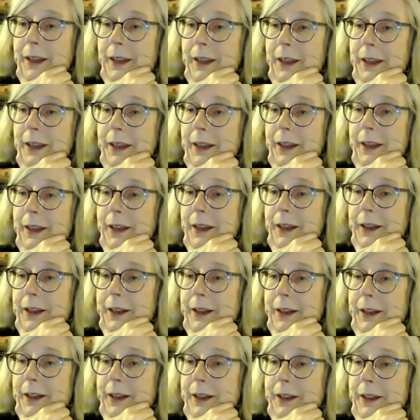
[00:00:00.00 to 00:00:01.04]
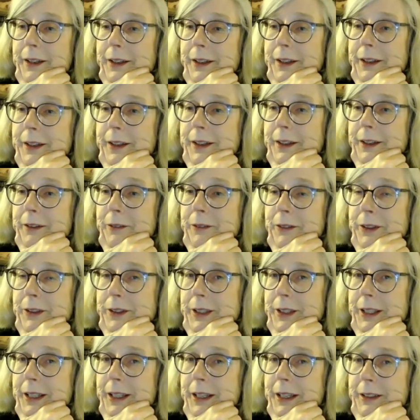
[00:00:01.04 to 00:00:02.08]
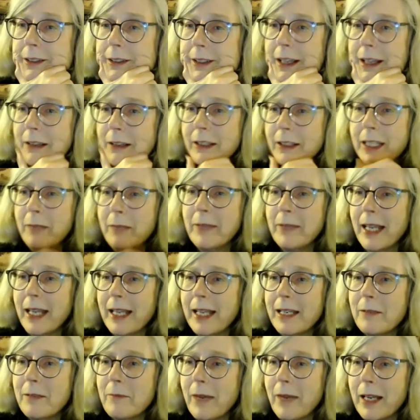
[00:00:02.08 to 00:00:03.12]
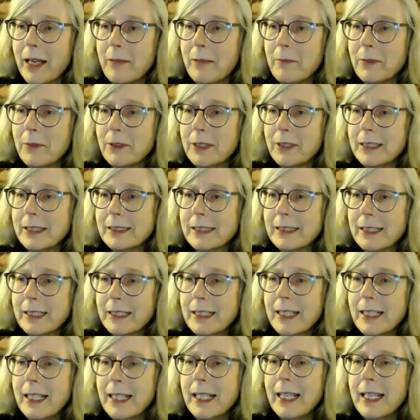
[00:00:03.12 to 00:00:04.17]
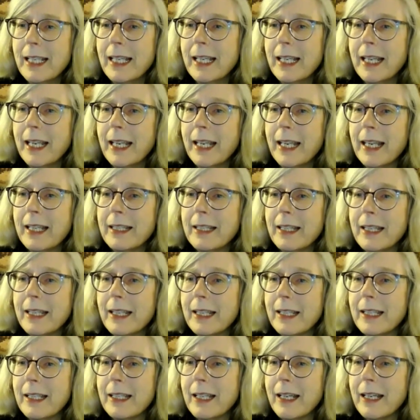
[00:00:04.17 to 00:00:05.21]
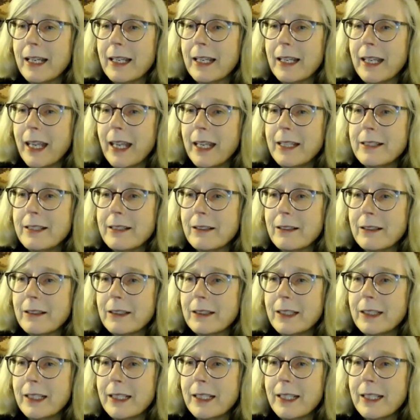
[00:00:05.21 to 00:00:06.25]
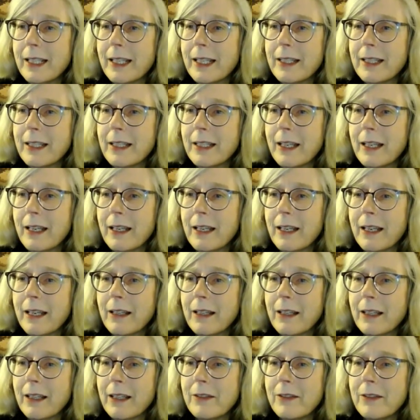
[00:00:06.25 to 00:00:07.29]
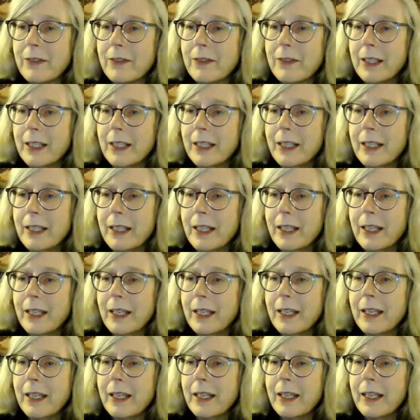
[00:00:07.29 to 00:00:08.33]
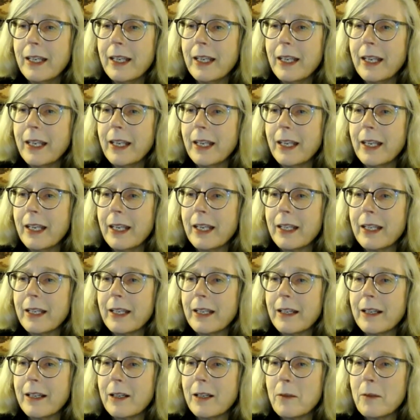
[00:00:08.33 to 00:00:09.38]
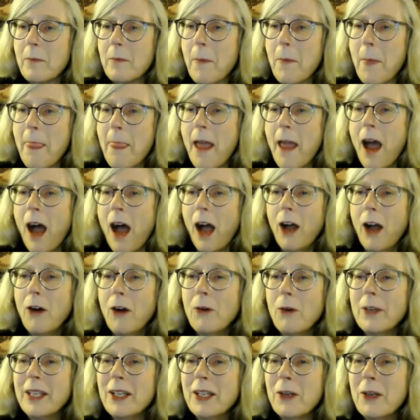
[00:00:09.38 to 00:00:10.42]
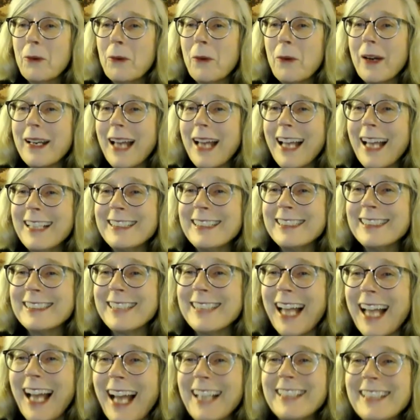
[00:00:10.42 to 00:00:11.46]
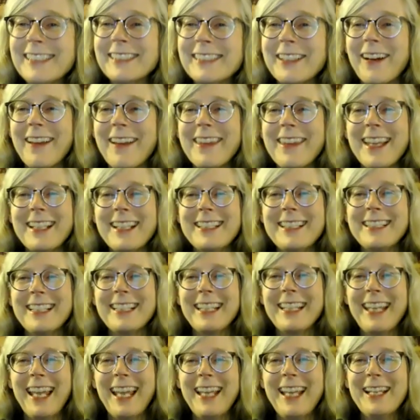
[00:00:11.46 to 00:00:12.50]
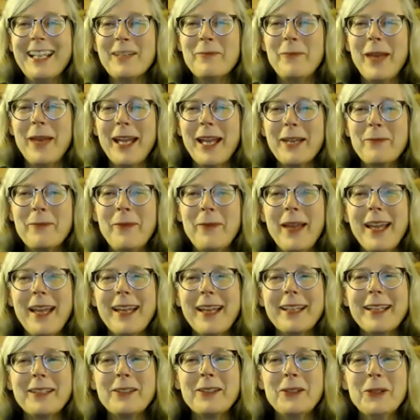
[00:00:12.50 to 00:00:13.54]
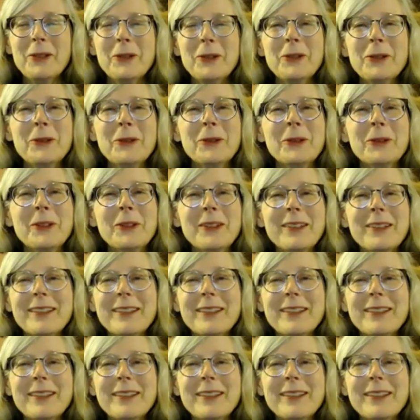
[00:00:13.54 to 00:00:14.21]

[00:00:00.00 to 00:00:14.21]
uh, well, uh, I'll, I'll keep that in mind, Melissa. And then uh, all in on the LFE. And um, Oh, you know what? I, I saw that cicada backpack too,